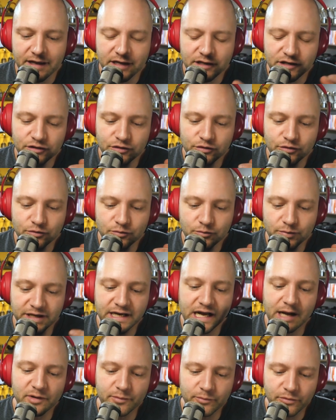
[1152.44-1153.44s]
then you
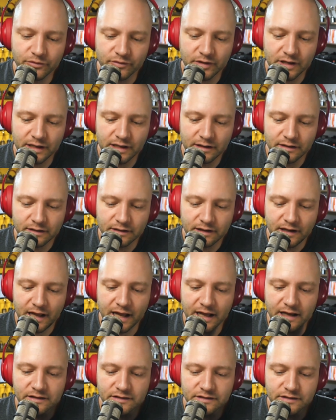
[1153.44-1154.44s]
become a Marine
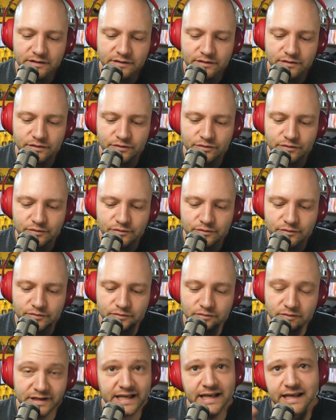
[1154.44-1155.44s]
and
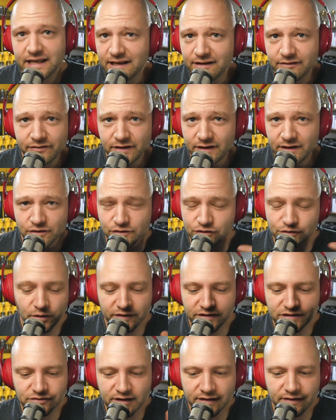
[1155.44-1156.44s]
you leave and you do
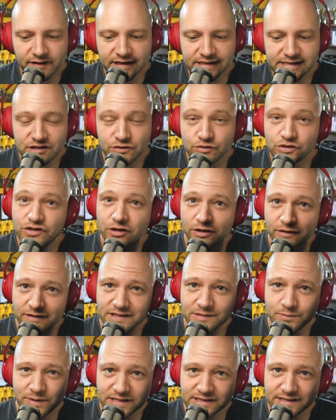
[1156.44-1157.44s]
all these great things and you start
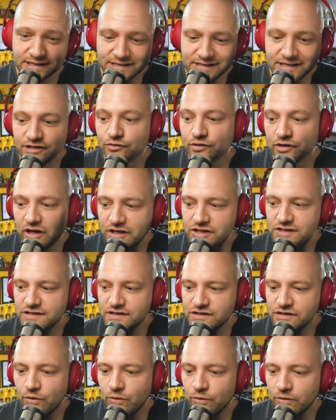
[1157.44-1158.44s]
this business and you launch
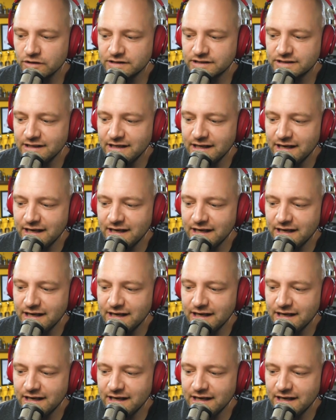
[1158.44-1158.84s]
this course.